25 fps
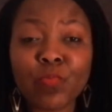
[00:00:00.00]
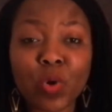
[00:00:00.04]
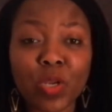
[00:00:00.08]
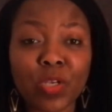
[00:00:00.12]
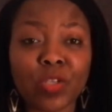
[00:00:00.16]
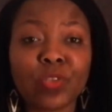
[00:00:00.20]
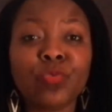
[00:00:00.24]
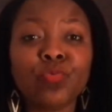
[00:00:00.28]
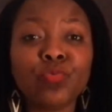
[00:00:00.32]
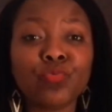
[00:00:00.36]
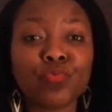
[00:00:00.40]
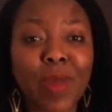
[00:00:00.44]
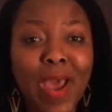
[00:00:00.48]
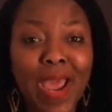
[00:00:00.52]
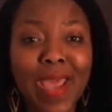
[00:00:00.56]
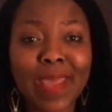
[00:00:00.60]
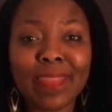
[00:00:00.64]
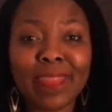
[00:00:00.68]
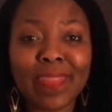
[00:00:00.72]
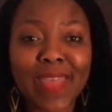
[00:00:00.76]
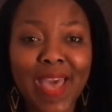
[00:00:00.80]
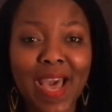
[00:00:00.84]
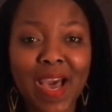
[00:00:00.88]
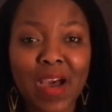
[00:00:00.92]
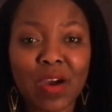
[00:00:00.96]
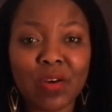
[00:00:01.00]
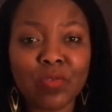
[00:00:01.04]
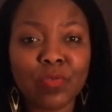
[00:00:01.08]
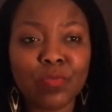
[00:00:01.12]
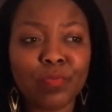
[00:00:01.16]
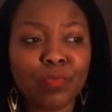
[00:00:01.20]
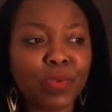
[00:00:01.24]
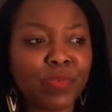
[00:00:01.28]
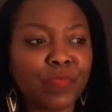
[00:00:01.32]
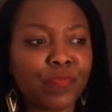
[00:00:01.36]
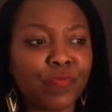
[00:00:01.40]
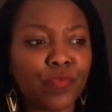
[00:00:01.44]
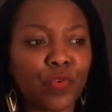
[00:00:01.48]
want to write down
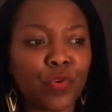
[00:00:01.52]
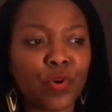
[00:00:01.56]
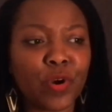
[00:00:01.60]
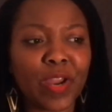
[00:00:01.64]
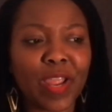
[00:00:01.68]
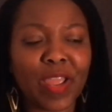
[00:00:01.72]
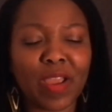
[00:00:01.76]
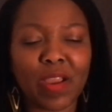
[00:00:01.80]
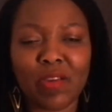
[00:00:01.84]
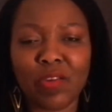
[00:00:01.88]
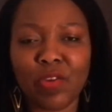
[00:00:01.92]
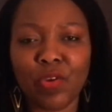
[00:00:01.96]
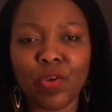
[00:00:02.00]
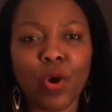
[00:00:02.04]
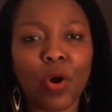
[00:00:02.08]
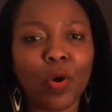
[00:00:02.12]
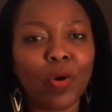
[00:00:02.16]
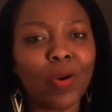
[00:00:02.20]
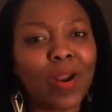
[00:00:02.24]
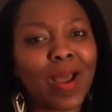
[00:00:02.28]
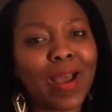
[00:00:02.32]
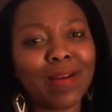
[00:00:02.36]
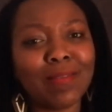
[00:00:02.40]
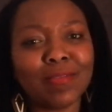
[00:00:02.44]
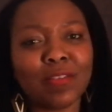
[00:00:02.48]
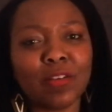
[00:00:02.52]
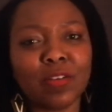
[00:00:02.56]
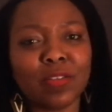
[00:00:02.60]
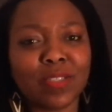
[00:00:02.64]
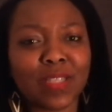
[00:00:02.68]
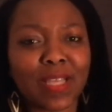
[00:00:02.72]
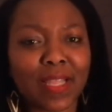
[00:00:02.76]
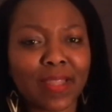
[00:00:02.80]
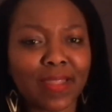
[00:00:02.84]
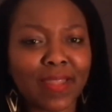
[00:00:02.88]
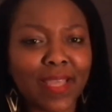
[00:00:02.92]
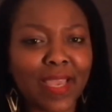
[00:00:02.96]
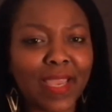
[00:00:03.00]
before you go out on
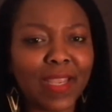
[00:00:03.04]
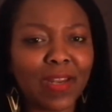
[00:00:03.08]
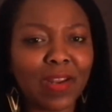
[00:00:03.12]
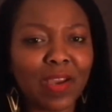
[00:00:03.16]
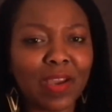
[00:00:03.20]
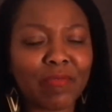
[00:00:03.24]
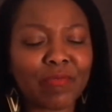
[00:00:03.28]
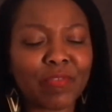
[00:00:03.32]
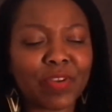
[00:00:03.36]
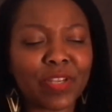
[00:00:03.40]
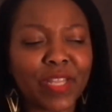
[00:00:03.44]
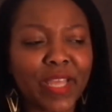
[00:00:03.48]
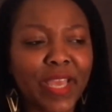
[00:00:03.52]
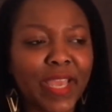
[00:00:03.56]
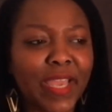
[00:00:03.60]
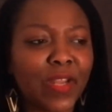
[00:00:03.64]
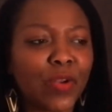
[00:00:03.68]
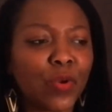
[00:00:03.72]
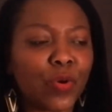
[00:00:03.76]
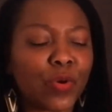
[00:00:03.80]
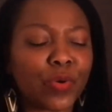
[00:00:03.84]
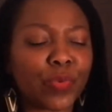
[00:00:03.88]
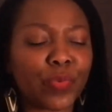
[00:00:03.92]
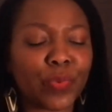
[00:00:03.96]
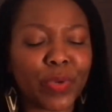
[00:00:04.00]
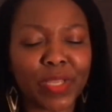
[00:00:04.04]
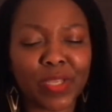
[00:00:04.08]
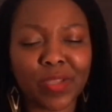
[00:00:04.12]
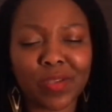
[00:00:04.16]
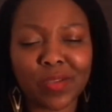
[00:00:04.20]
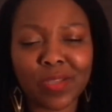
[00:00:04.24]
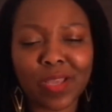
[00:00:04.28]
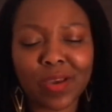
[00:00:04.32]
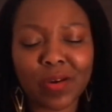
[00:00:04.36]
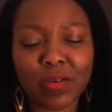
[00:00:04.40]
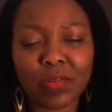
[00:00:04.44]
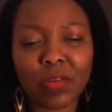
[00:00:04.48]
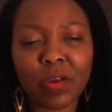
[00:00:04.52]
that date, every date, or when you
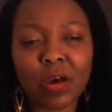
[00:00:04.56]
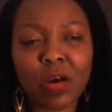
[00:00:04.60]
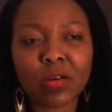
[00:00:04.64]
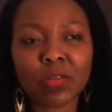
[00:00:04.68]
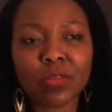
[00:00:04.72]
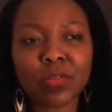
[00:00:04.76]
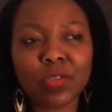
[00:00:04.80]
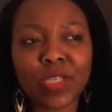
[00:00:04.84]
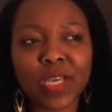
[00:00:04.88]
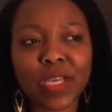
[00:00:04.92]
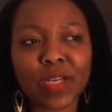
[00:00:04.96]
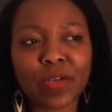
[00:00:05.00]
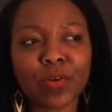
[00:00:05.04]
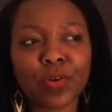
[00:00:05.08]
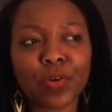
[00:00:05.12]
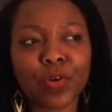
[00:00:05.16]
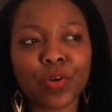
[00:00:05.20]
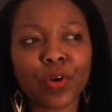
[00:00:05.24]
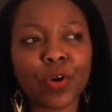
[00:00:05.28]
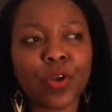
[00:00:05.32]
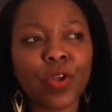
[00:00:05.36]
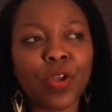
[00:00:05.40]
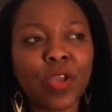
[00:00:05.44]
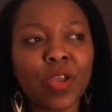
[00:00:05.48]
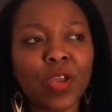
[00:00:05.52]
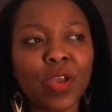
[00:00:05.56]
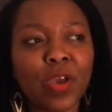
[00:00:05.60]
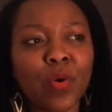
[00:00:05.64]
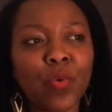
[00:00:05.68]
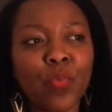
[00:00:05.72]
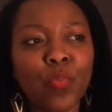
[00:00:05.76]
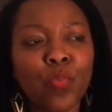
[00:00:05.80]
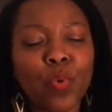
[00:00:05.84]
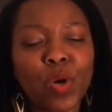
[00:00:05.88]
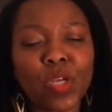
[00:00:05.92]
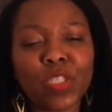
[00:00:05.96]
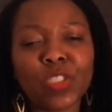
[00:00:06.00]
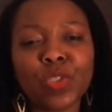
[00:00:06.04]
talk to that girl,
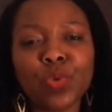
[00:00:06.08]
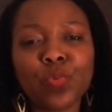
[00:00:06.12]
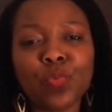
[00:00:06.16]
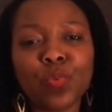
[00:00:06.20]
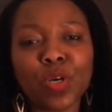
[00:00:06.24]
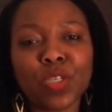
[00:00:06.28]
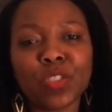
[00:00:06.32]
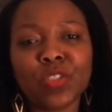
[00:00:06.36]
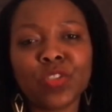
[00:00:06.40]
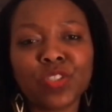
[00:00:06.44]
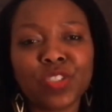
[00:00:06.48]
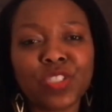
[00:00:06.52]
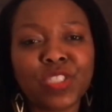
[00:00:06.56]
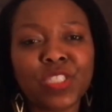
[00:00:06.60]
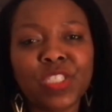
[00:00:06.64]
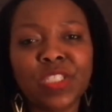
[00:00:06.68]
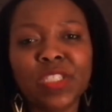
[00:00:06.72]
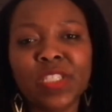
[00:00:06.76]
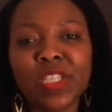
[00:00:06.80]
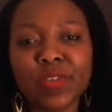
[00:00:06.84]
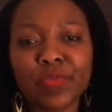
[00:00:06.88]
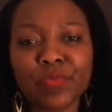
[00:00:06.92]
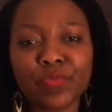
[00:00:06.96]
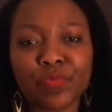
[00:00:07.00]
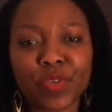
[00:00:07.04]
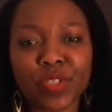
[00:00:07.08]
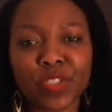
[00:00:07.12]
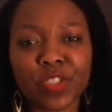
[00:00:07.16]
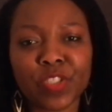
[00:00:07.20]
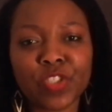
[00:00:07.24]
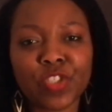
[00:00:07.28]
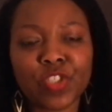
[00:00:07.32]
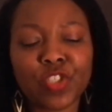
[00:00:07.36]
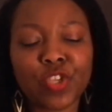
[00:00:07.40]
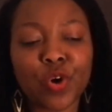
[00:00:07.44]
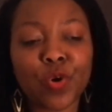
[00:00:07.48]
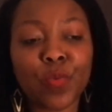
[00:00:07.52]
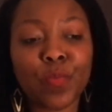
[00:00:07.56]
what you want to see different.
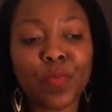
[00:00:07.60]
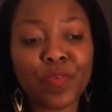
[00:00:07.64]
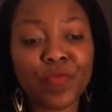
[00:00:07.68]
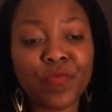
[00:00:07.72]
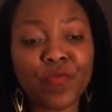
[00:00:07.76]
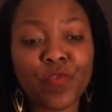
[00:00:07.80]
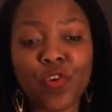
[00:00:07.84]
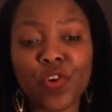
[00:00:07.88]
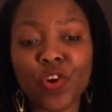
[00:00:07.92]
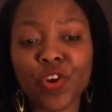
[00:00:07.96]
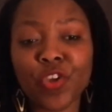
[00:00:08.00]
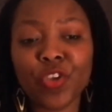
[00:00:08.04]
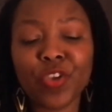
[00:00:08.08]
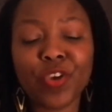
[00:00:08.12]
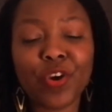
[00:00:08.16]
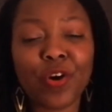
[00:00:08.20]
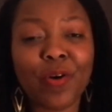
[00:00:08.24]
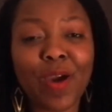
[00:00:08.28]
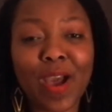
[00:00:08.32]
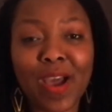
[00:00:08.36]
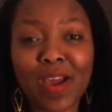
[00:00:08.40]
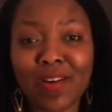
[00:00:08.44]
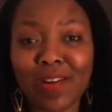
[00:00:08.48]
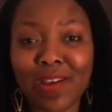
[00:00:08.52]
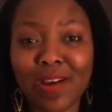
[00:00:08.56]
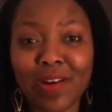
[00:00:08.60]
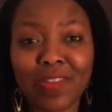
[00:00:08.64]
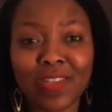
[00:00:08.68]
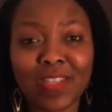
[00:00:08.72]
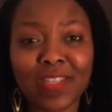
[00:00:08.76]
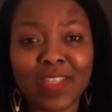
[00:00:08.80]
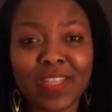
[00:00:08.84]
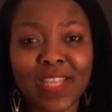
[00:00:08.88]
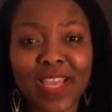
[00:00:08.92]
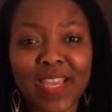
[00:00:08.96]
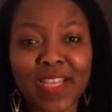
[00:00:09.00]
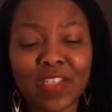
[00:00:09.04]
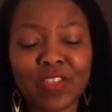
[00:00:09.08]
So before you go out on the
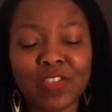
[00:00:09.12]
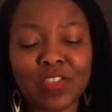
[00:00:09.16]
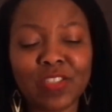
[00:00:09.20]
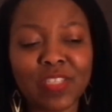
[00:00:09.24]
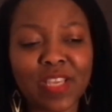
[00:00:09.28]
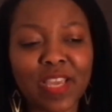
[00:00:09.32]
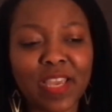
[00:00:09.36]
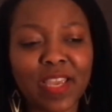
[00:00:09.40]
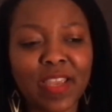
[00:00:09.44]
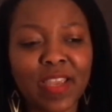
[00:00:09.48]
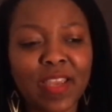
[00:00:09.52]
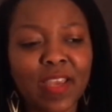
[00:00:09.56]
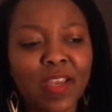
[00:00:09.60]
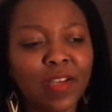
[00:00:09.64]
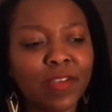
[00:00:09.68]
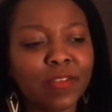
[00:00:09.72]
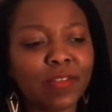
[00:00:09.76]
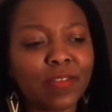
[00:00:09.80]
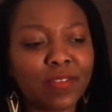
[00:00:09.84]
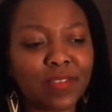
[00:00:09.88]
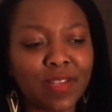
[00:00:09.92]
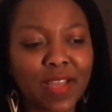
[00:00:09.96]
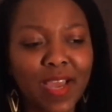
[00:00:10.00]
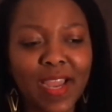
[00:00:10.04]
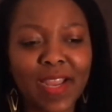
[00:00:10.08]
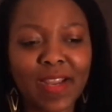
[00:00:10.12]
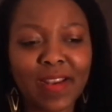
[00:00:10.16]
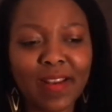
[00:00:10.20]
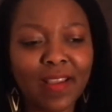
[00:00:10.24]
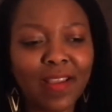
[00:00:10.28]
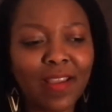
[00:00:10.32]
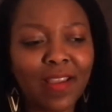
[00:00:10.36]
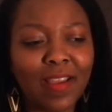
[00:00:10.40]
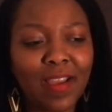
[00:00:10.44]
date, you say, tonight